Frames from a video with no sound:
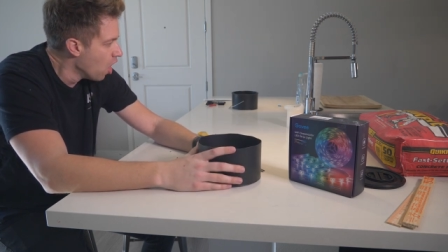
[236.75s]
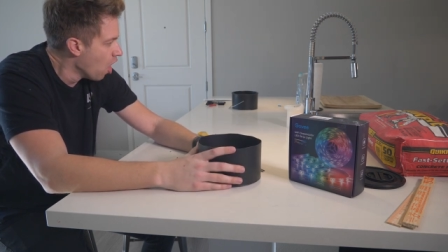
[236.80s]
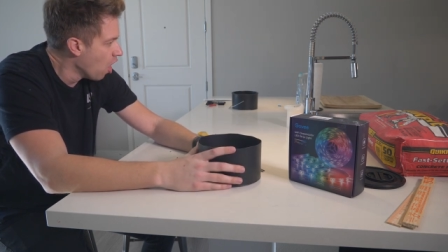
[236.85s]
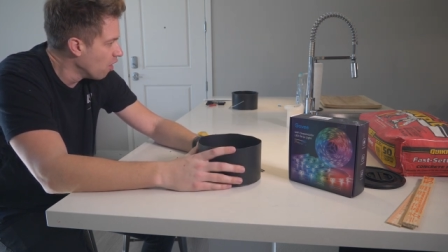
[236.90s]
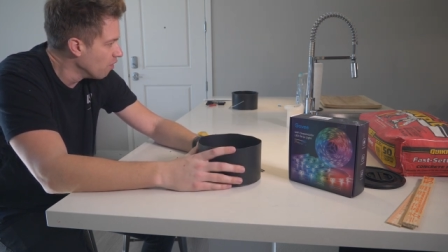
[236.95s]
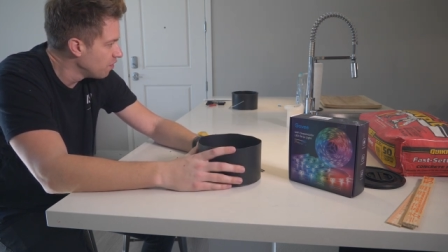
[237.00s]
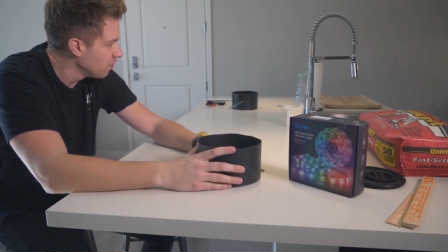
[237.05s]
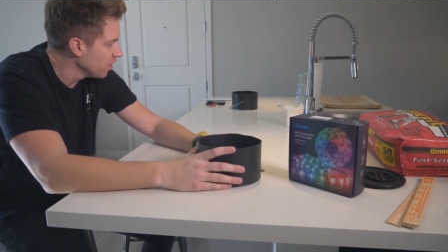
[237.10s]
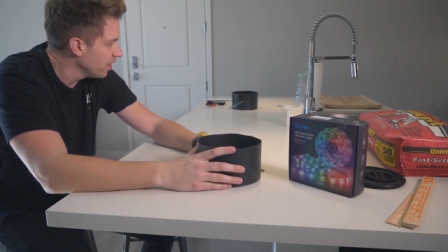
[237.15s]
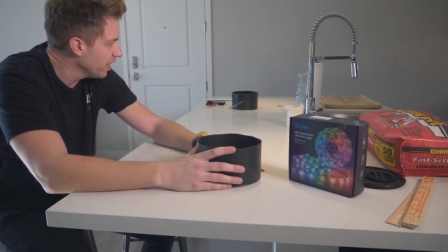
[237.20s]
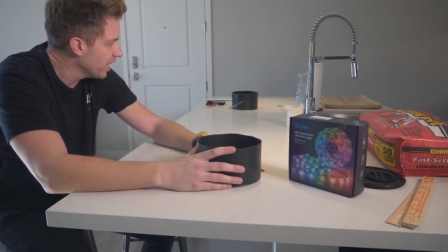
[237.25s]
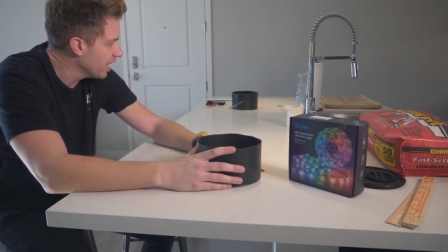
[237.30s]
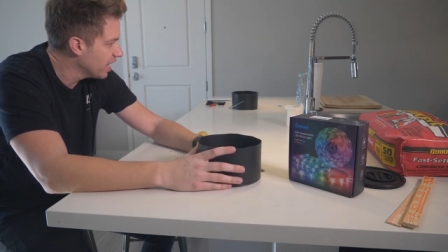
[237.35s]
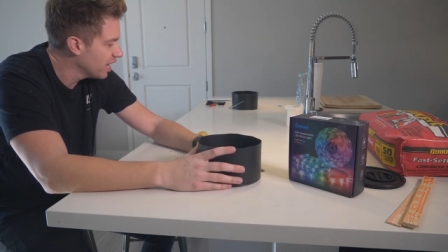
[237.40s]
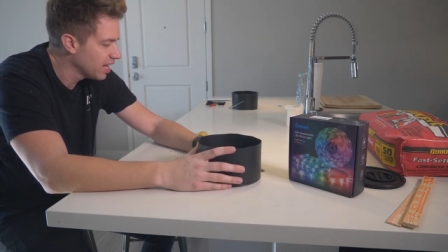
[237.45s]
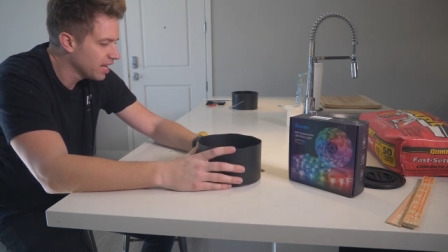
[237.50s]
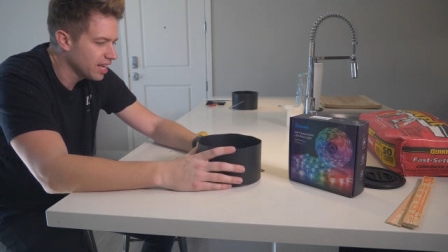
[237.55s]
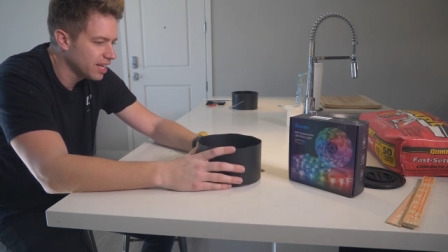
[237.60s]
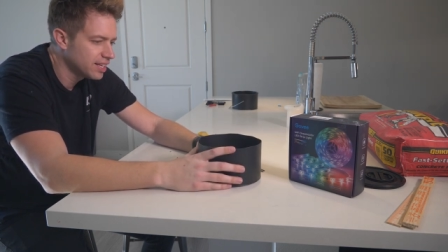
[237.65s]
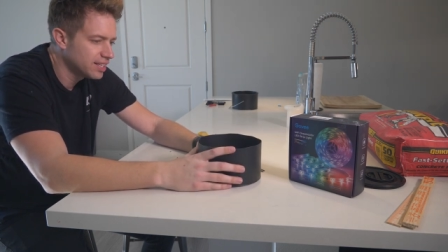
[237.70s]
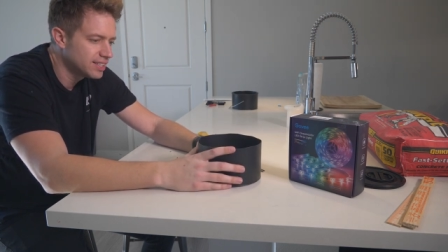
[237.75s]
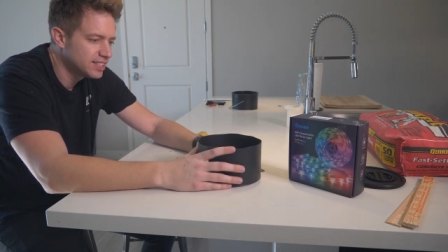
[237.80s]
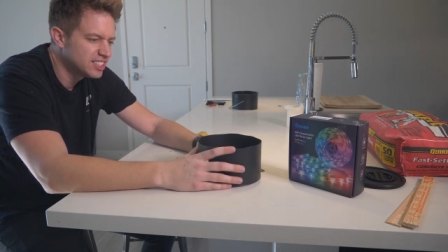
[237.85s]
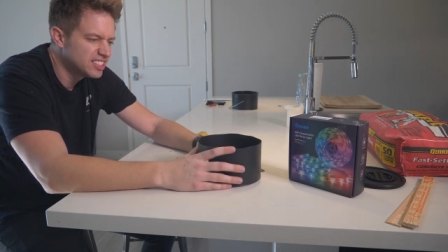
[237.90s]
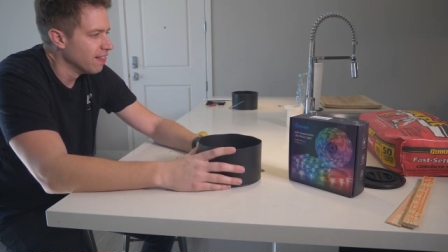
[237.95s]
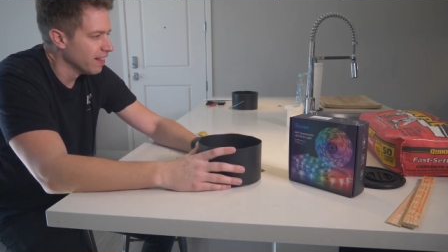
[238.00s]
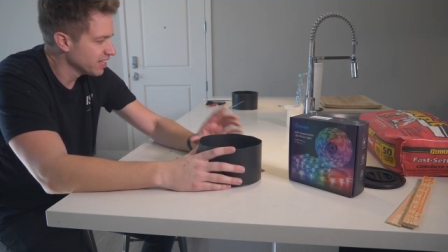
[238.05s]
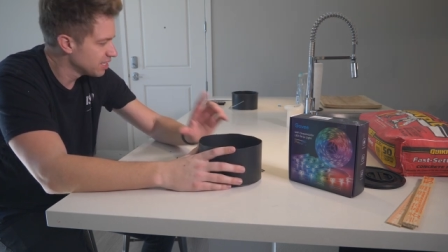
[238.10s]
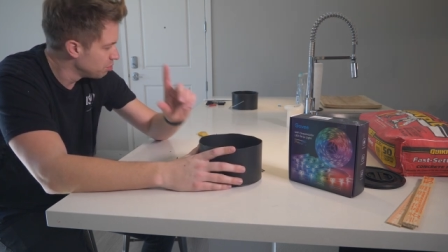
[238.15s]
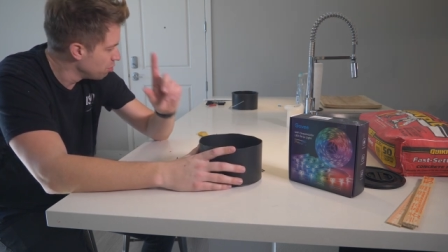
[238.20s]
hopefully.
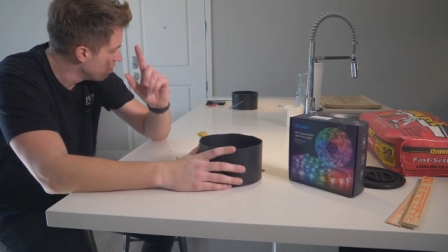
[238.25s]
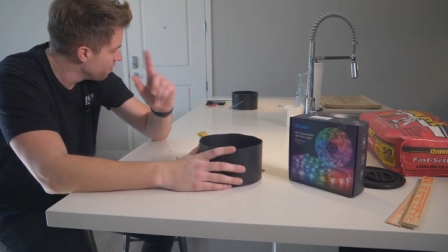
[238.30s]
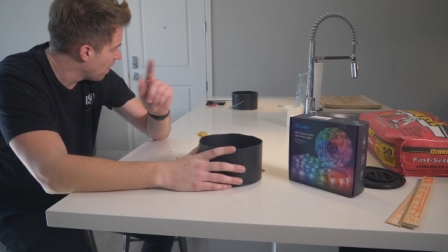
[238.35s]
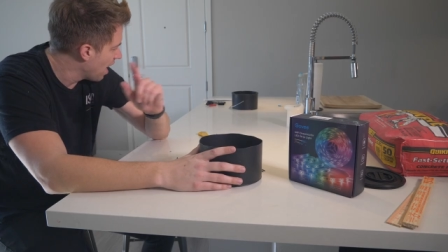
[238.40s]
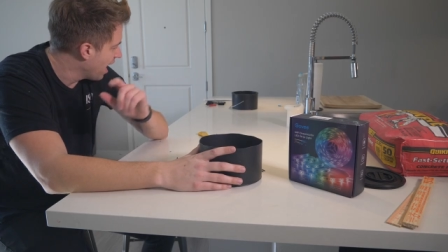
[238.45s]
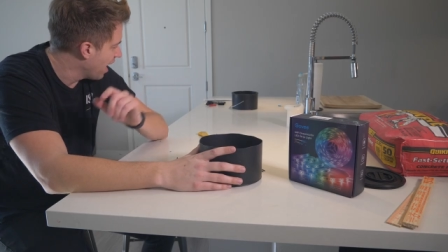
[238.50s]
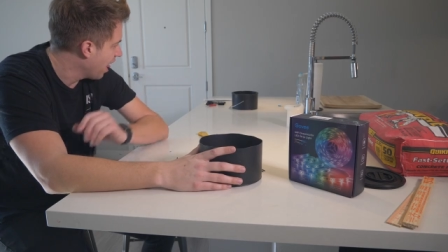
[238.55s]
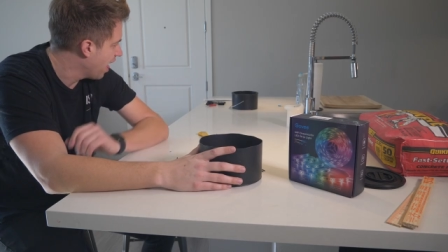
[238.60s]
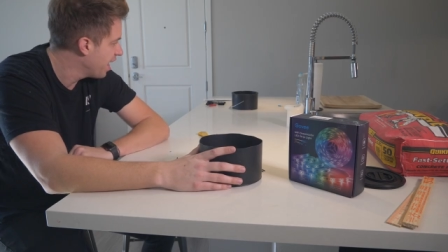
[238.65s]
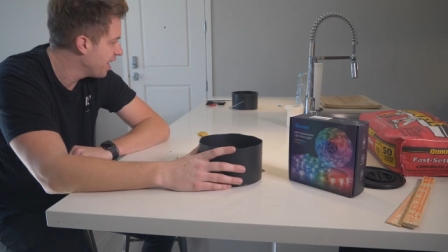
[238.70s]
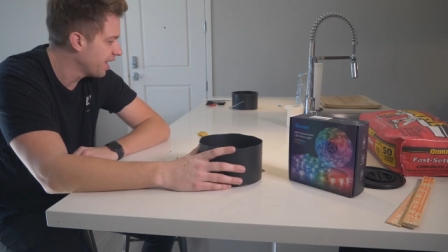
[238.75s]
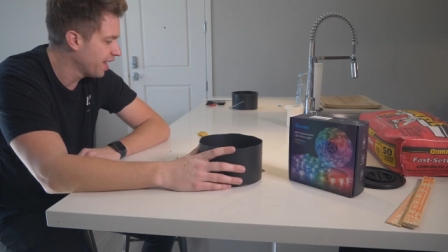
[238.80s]
Let's move on.